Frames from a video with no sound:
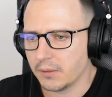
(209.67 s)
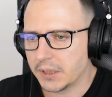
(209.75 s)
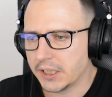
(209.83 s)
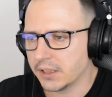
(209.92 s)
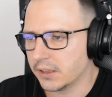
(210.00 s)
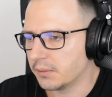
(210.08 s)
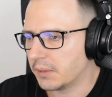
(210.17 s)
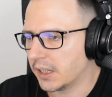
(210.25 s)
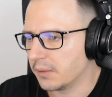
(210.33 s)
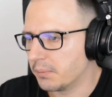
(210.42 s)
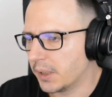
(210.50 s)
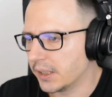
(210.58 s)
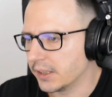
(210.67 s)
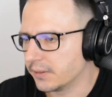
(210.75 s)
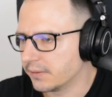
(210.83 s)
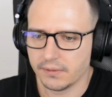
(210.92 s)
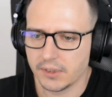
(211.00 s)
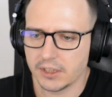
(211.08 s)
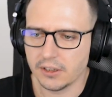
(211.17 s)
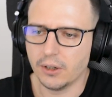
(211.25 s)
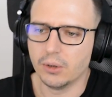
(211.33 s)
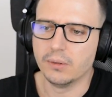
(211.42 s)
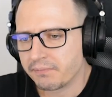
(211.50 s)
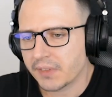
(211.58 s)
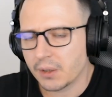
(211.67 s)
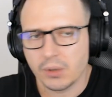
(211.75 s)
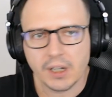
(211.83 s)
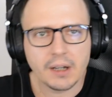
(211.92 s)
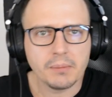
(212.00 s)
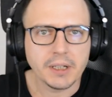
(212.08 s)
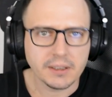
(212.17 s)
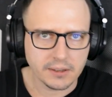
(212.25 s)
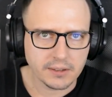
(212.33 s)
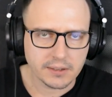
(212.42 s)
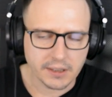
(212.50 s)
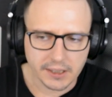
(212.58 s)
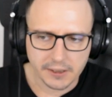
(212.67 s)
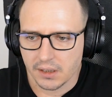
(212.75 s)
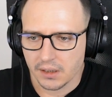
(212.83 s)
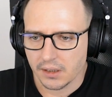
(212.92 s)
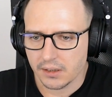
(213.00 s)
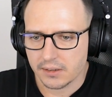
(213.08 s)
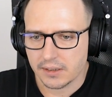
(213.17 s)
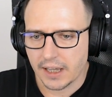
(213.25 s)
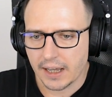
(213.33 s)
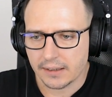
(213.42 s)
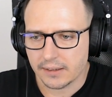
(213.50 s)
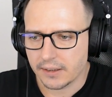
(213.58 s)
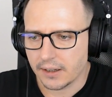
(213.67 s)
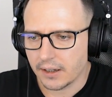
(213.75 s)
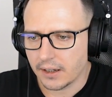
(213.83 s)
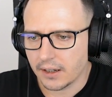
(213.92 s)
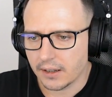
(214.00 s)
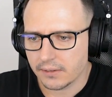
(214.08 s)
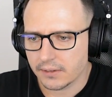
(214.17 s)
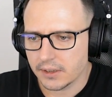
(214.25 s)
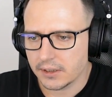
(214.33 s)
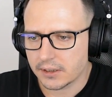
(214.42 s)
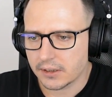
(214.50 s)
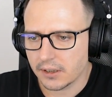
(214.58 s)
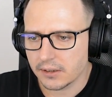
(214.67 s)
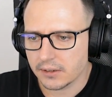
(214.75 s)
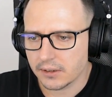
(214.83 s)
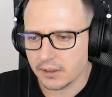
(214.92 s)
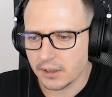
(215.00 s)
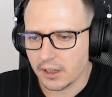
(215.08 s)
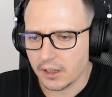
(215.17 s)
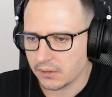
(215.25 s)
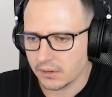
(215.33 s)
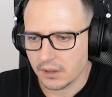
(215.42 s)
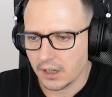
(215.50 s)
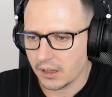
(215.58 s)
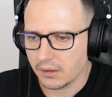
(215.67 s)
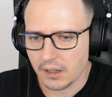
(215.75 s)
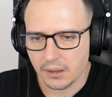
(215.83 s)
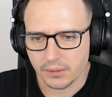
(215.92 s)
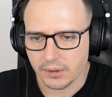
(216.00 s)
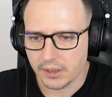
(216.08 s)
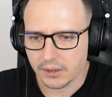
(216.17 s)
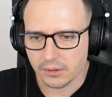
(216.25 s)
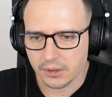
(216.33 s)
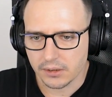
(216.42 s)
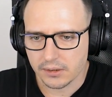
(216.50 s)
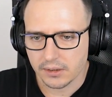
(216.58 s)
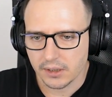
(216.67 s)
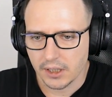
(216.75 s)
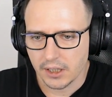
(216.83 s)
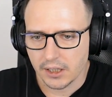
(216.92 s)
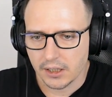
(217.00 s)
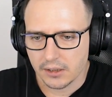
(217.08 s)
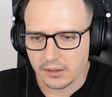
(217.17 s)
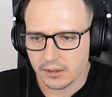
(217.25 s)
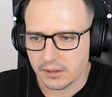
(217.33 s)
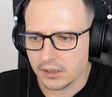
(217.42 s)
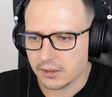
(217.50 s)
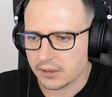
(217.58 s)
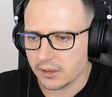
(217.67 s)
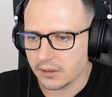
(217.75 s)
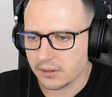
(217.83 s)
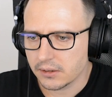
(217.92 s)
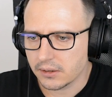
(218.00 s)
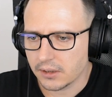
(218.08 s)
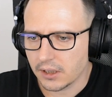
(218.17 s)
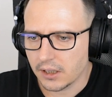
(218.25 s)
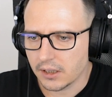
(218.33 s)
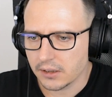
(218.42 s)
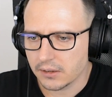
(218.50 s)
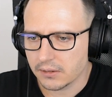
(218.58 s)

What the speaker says: here, my buddy. So, what I meant to say is that this console log, how do I do this? So this console log,